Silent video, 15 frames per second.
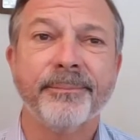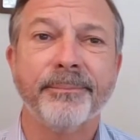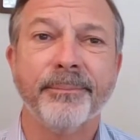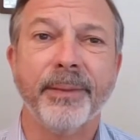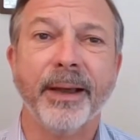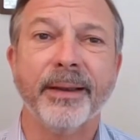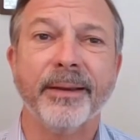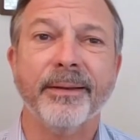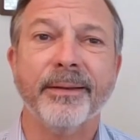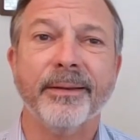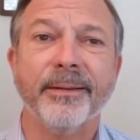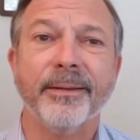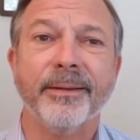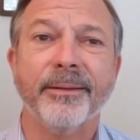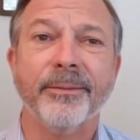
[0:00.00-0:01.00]
but
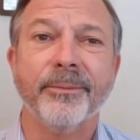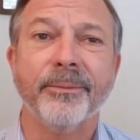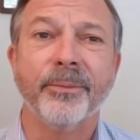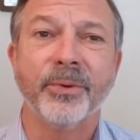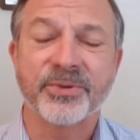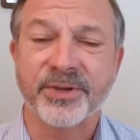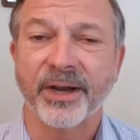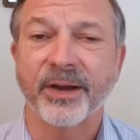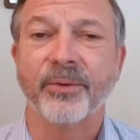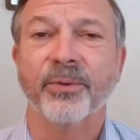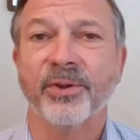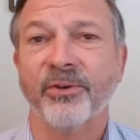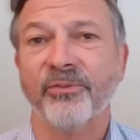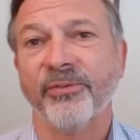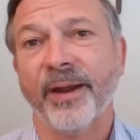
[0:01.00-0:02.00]
we're stuck with
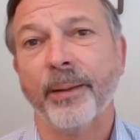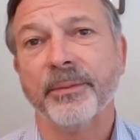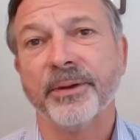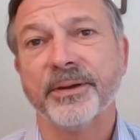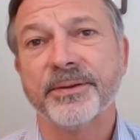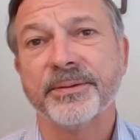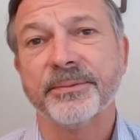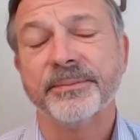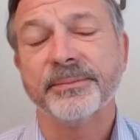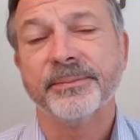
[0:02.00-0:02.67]
our families.